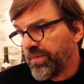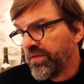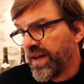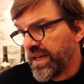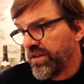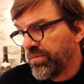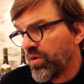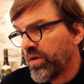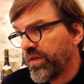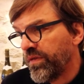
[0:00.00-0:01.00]
That is
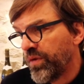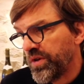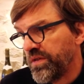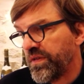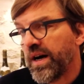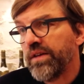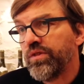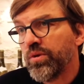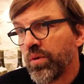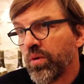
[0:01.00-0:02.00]
more of a
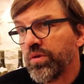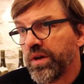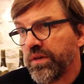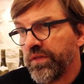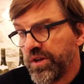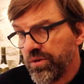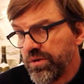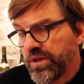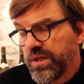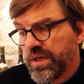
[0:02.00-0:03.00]
45-year-old
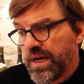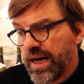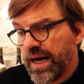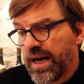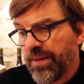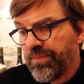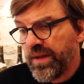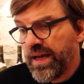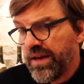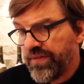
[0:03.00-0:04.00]
vineyard.
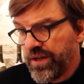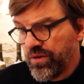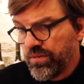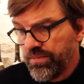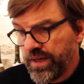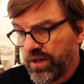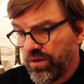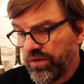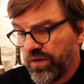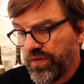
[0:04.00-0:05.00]
And Vaillon,
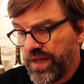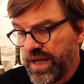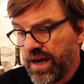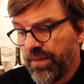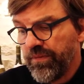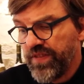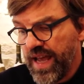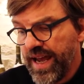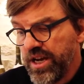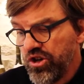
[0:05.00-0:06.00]
because of
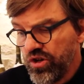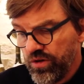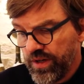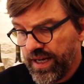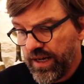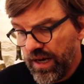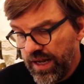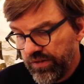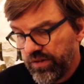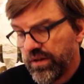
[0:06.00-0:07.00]
the age, you get
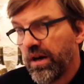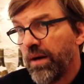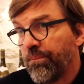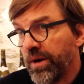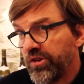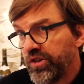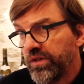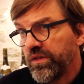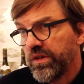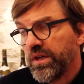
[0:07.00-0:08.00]
less
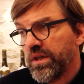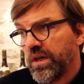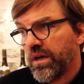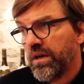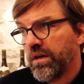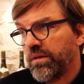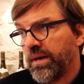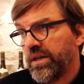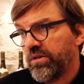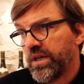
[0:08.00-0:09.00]
bunches,
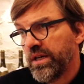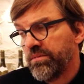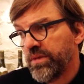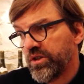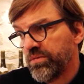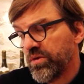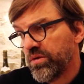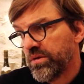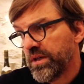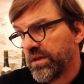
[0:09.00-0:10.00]
and you get much
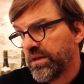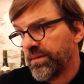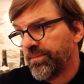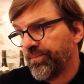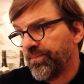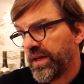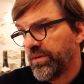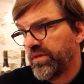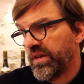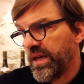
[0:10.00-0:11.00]
more, I
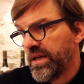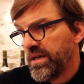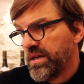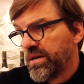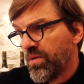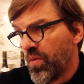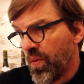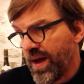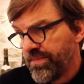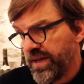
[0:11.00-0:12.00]
would say,
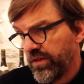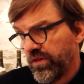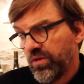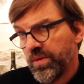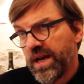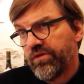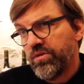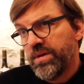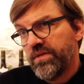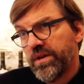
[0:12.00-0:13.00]
ripeness. So we have
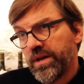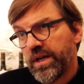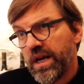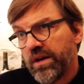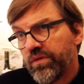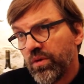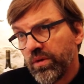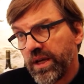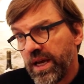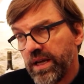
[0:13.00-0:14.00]
to be very
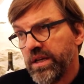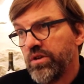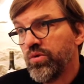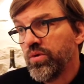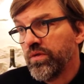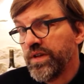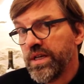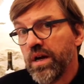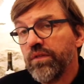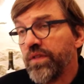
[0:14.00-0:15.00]
careful again into
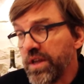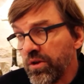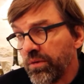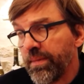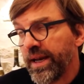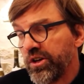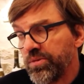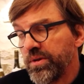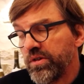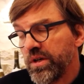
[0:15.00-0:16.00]
the vineyard
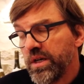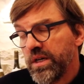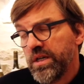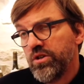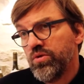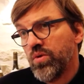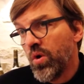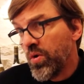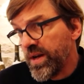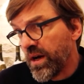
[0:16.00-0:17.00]
management, into
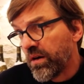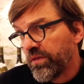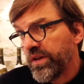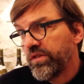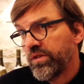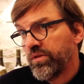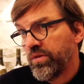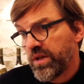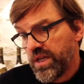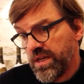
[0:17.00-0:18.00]
early harvest,
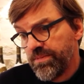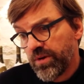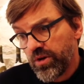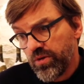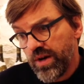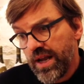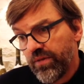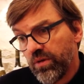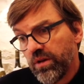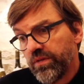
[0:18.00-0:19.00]
to keep a good
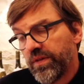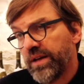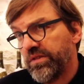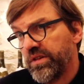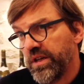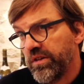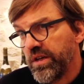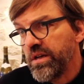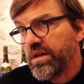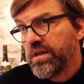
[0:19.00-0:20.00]
level of
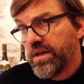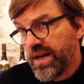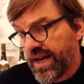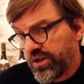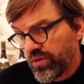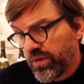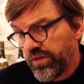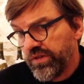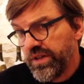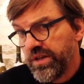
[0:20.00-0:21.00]
acidity, natural
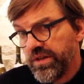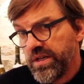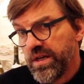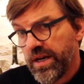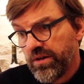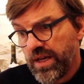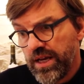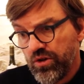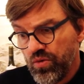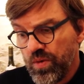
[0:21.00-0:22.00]
acidity, and
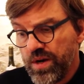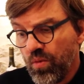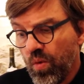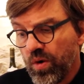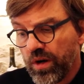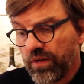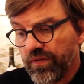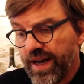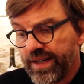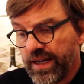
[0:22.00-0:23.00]
again to really work on
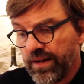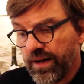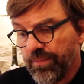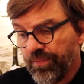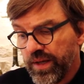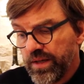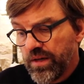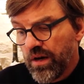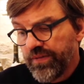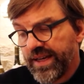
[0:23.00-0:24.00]
that
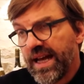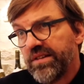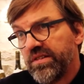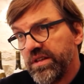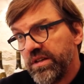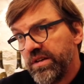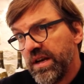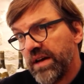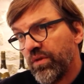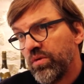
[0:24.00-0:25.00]
acidity
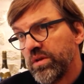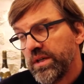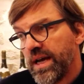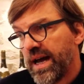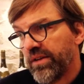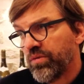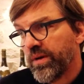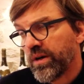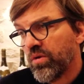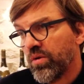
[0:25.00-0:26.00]
level as
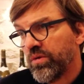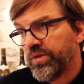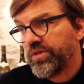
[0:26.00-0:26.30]
what I call